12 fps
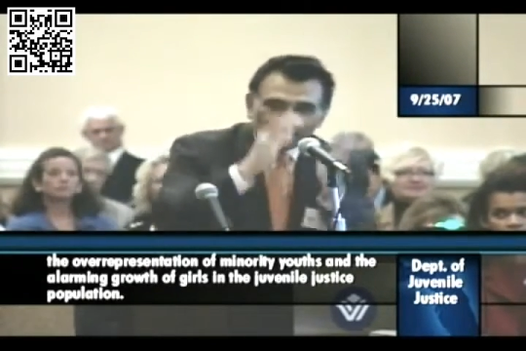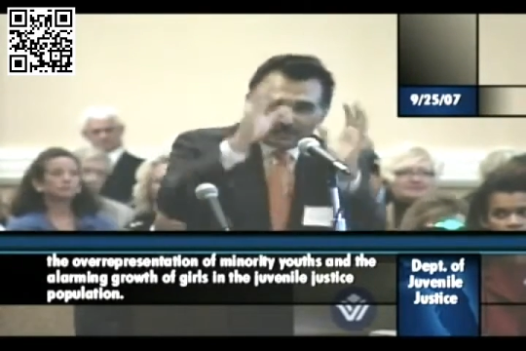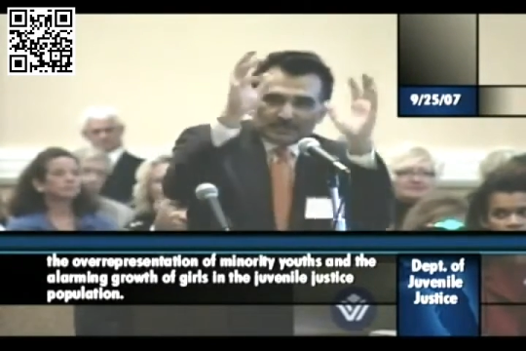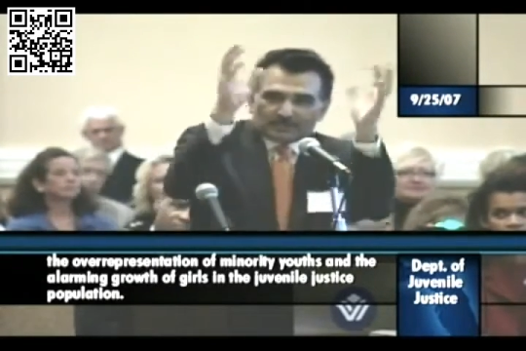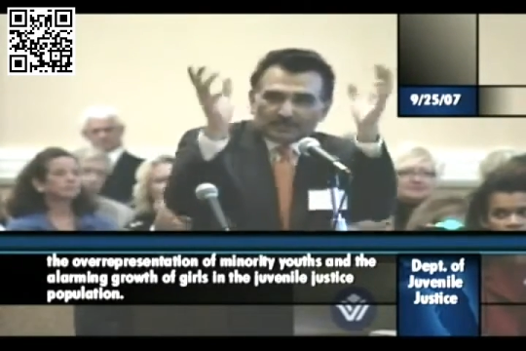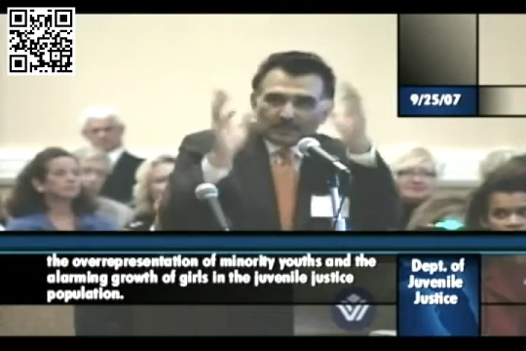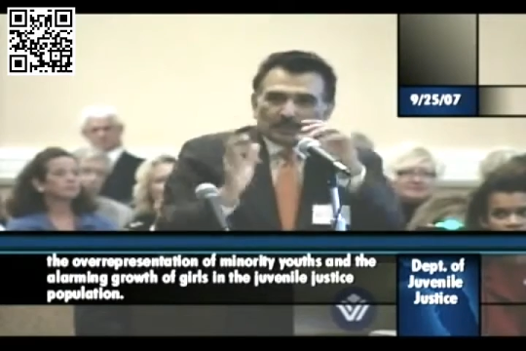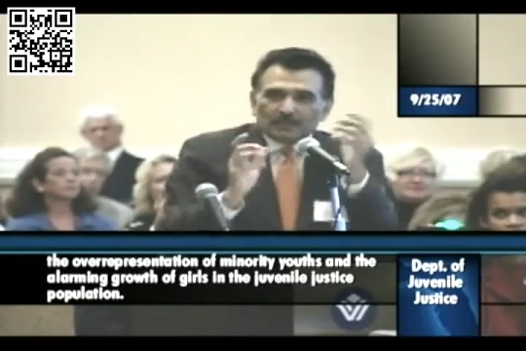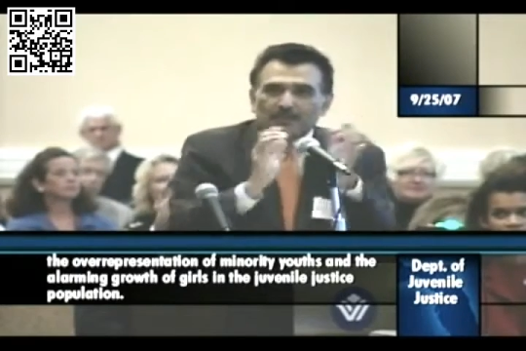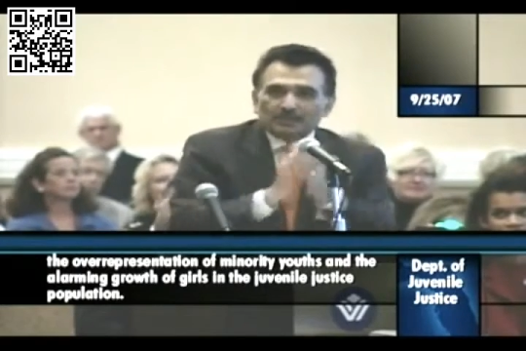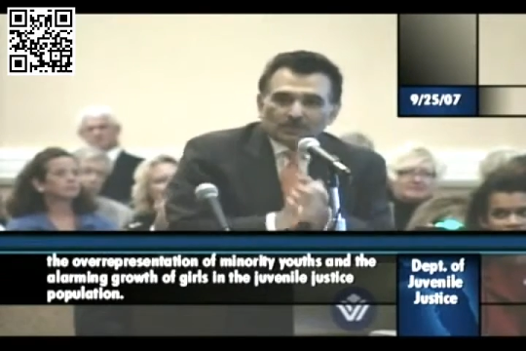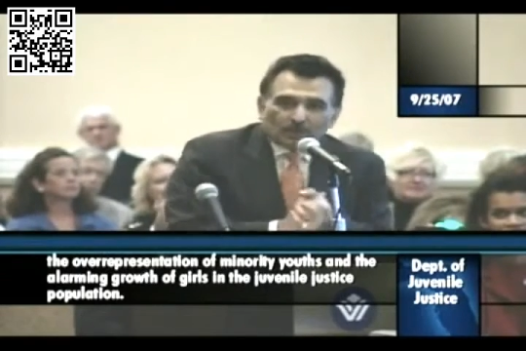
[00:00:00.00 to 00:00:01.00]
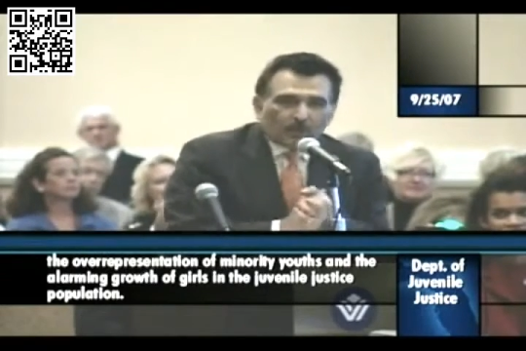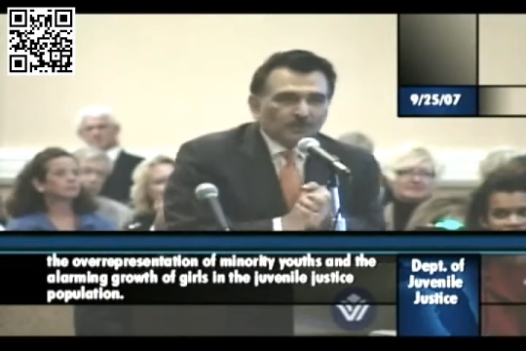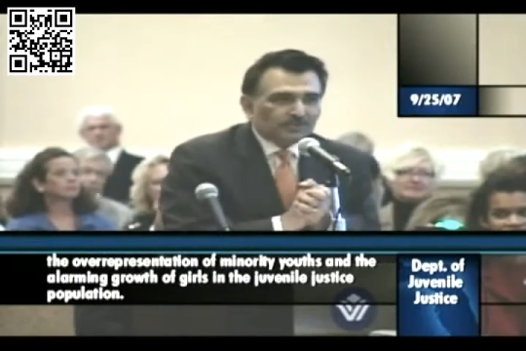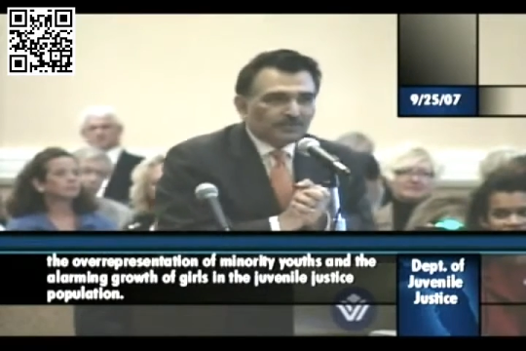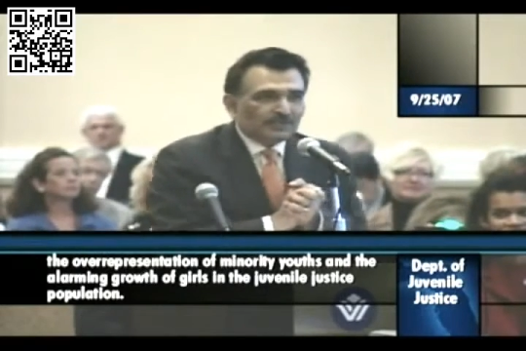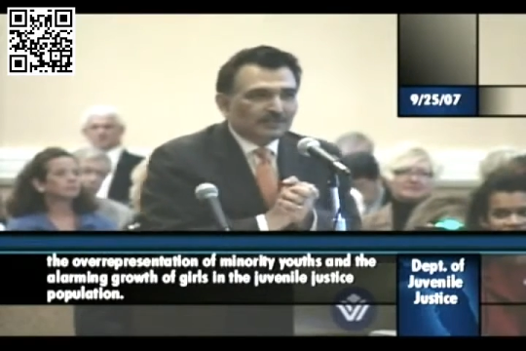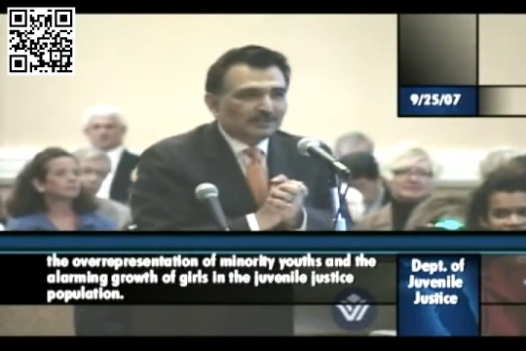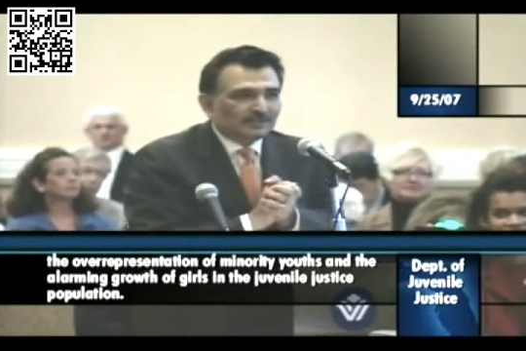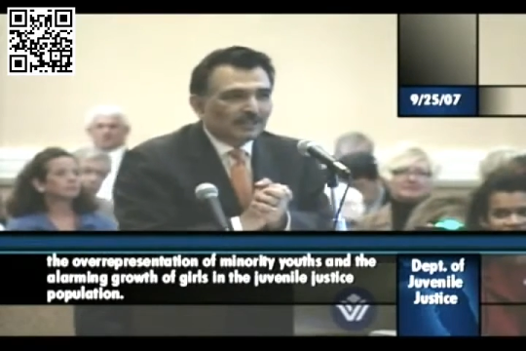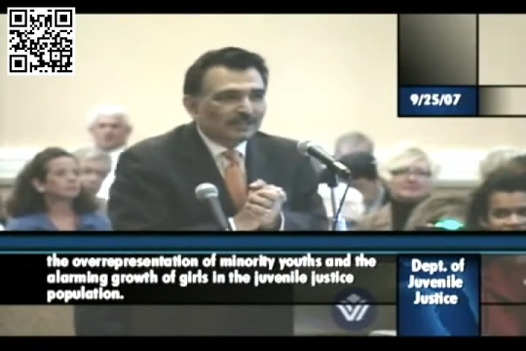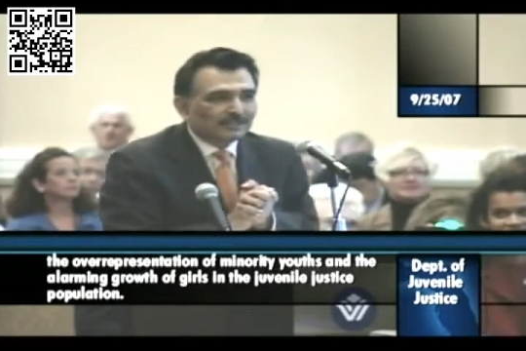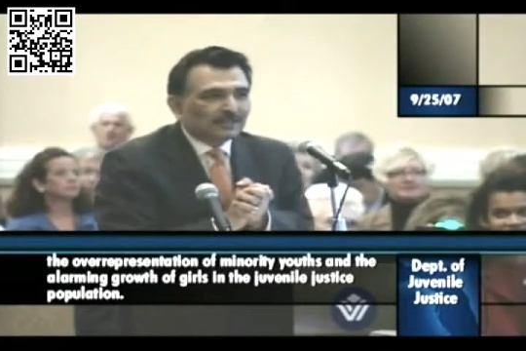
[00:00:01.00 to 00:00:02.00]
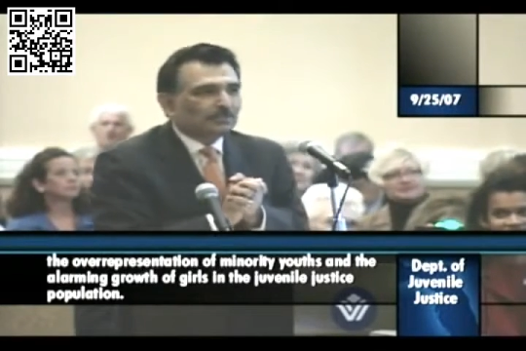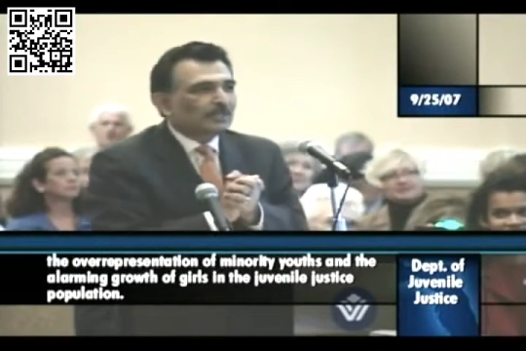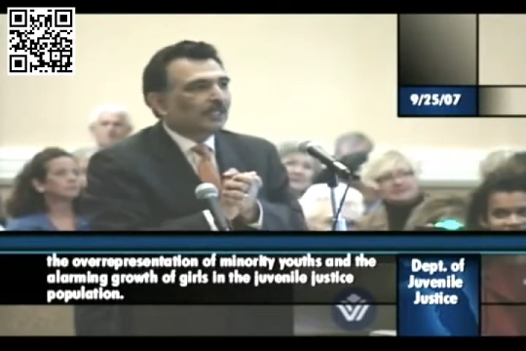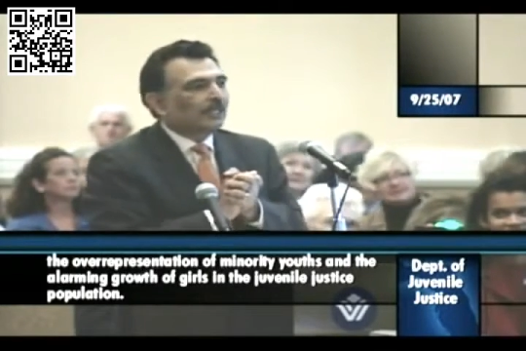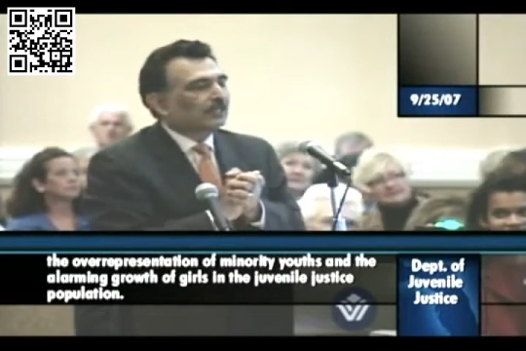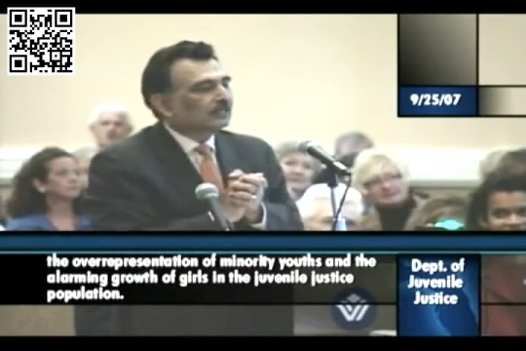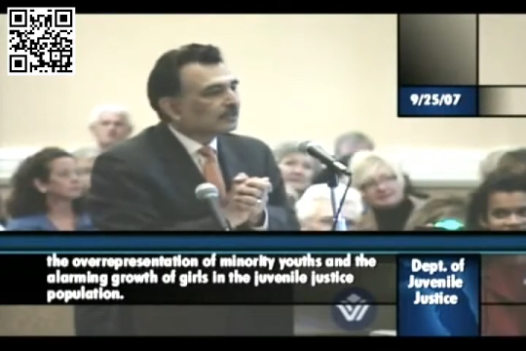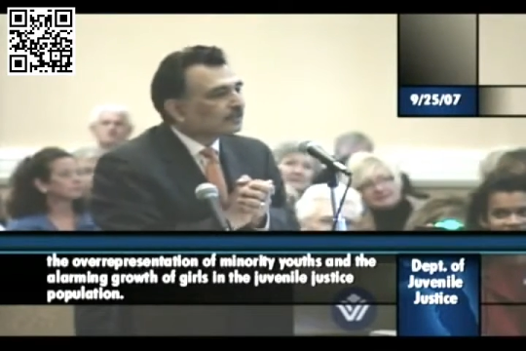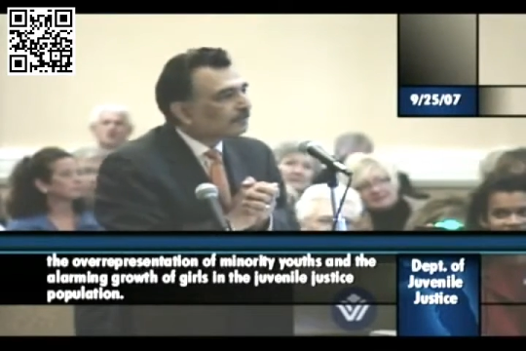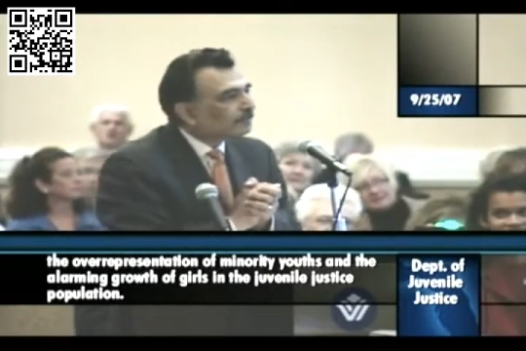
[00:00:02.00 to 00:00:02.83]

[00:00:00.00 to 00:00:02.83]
the reason. These are horse feathers and not something else.